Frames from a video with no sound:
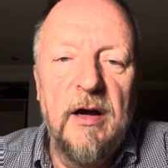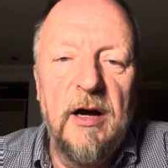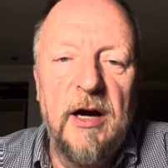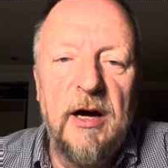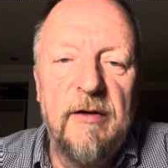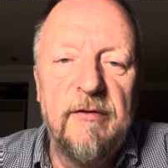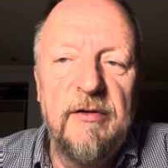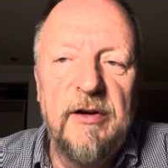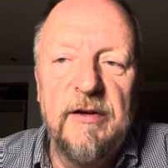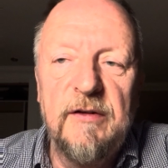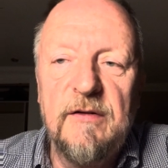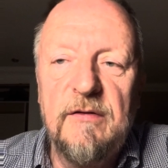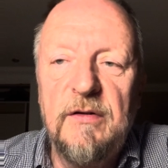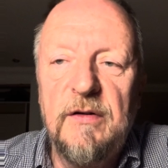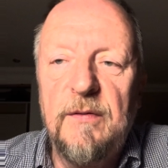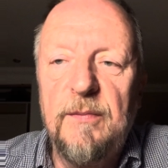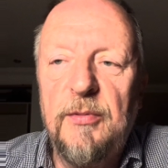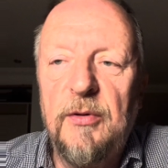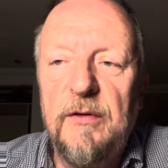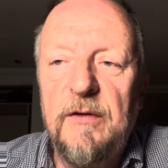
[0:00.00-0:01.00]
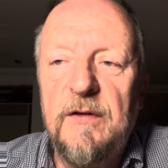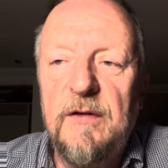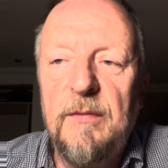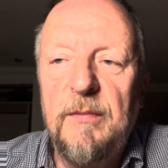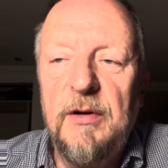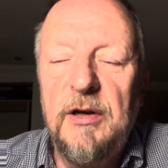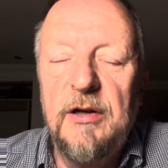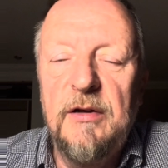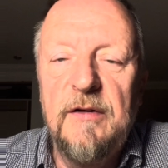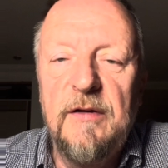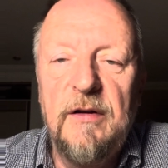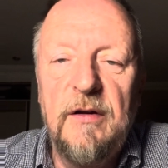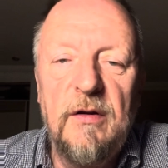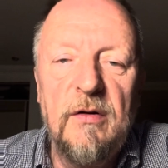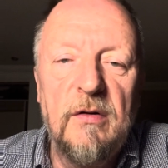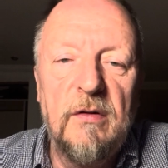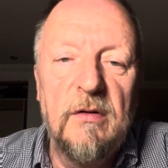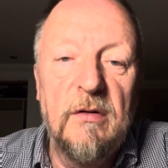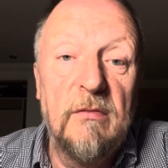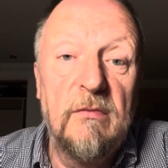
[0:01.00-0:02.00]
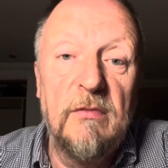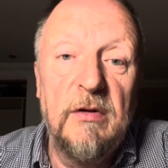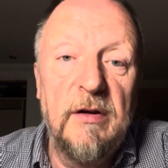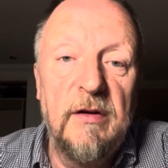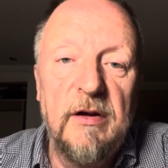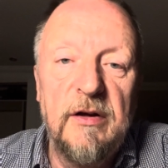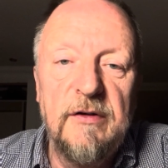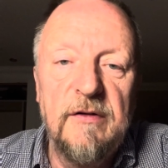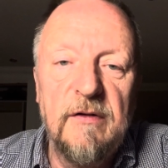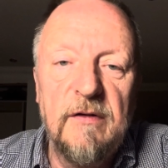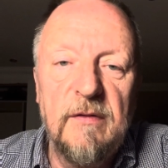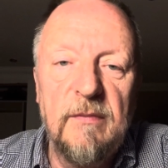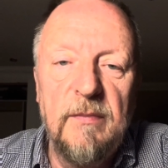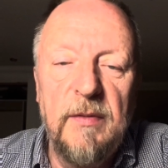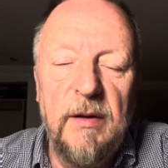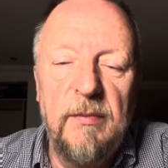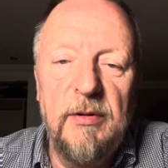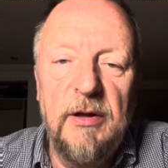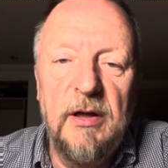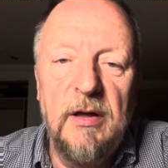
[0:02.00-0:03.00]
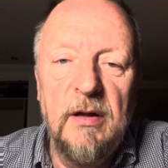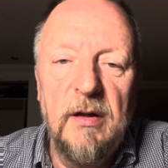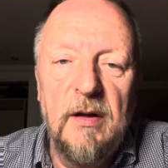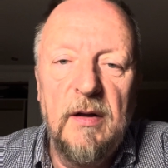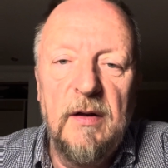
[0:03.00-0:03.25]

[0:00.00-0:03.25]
have less responsibility, or where they just maybe